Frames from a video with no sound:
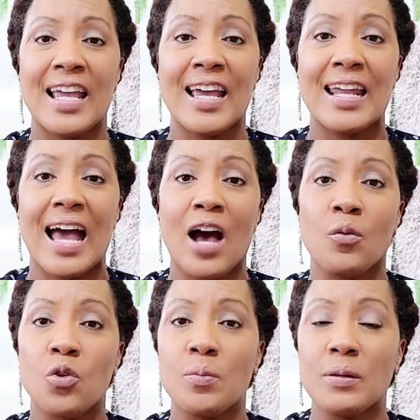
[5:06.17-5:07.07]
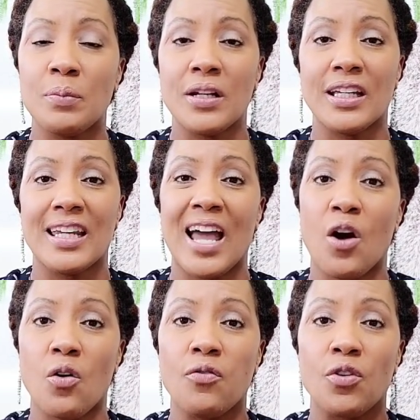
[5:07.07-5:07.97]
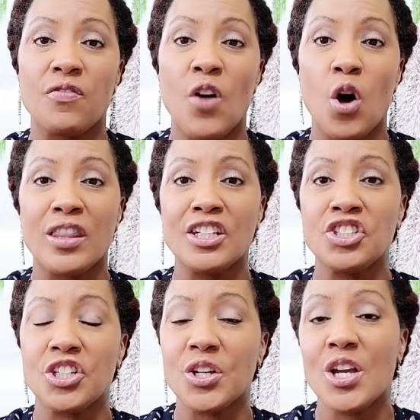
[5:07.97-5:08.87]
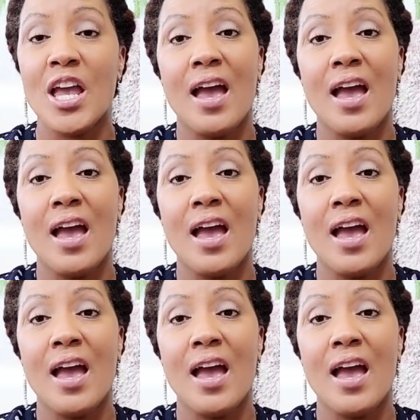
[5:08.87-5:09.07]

and I will be putting it out for fall this year,